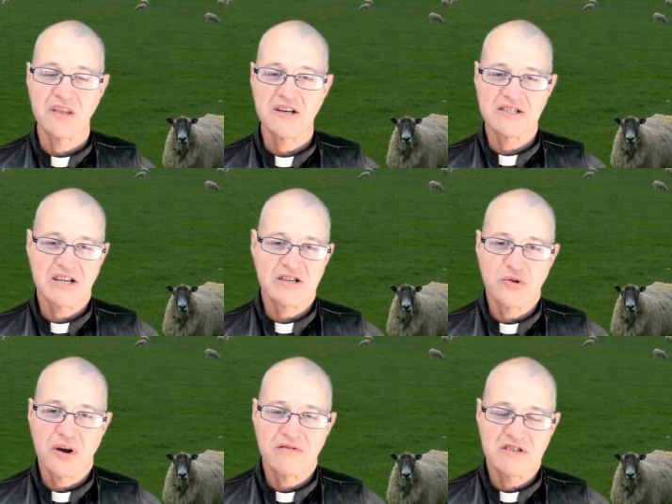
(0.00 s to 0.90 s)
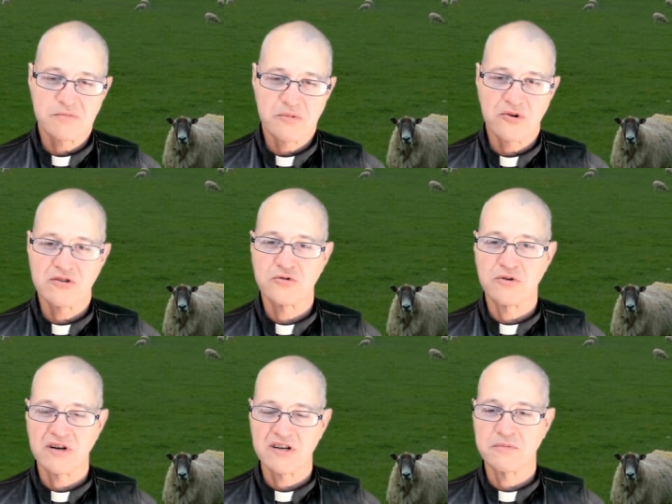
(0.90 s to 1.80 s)
He says you have a
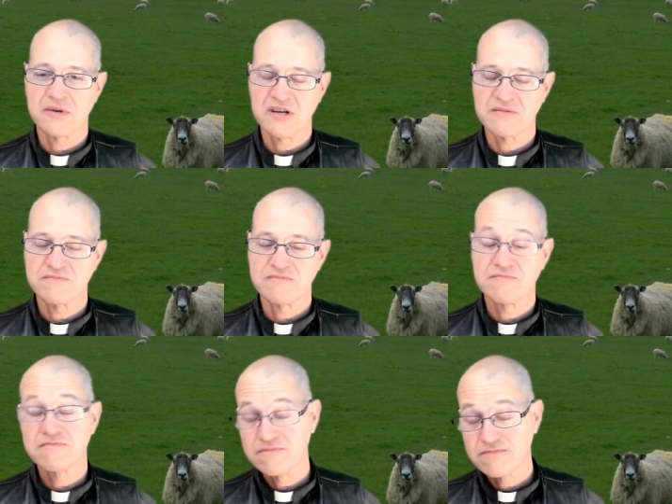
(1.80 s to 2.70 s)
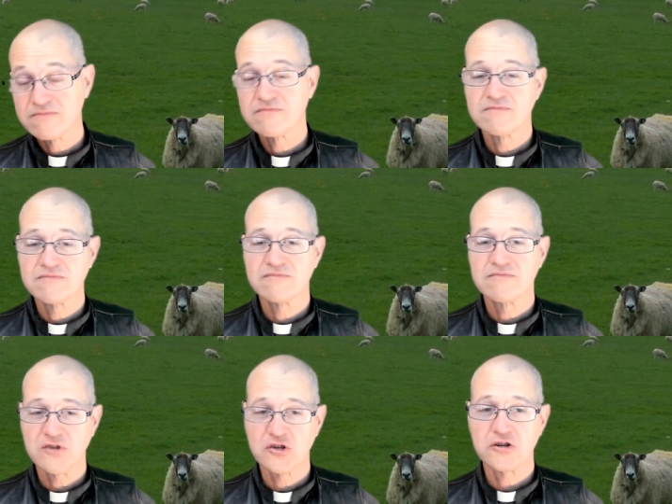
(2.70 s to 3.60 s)
spiritual enemy.
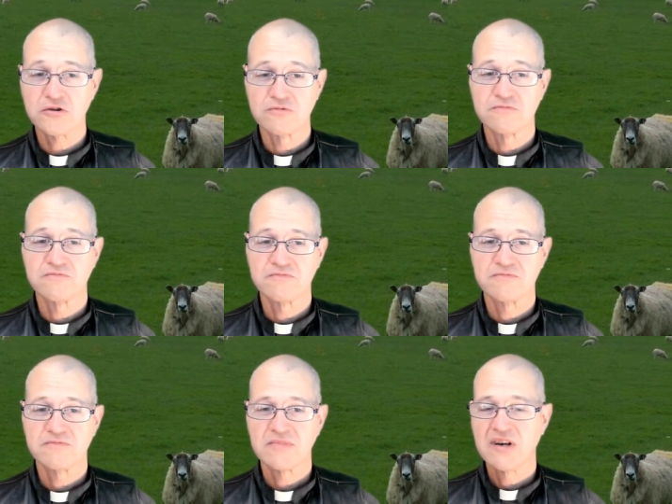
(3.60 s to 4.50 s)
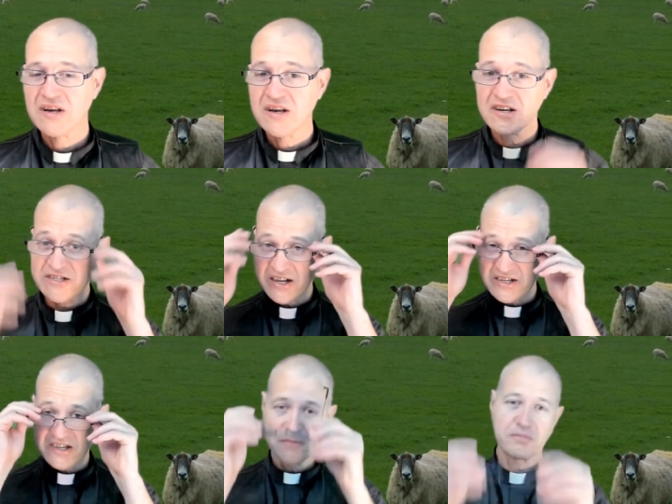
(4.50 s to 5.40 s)
You do. He says
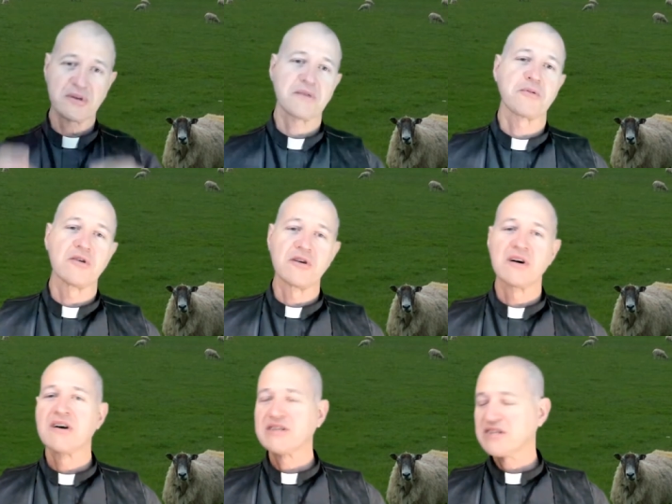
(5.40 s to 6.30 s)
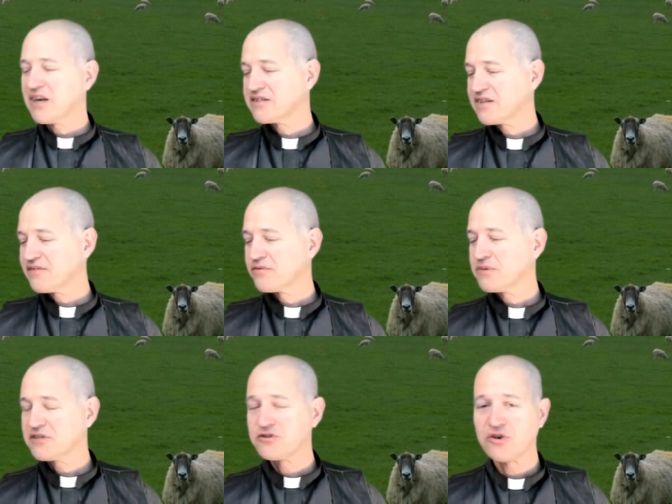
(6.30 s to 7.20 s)
that people can't even
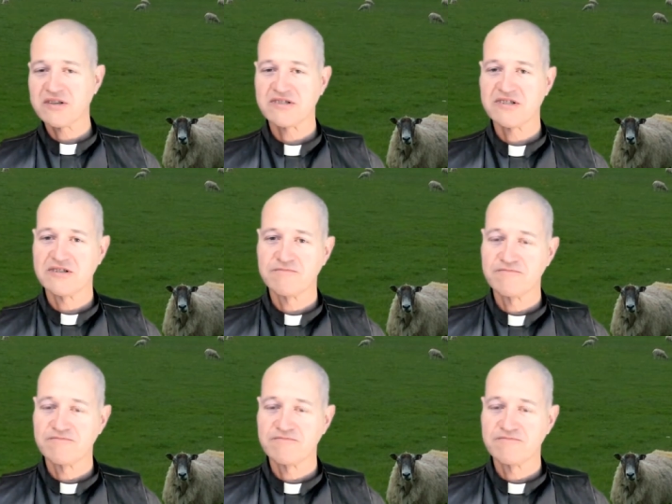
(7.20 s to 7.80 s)
be trusted.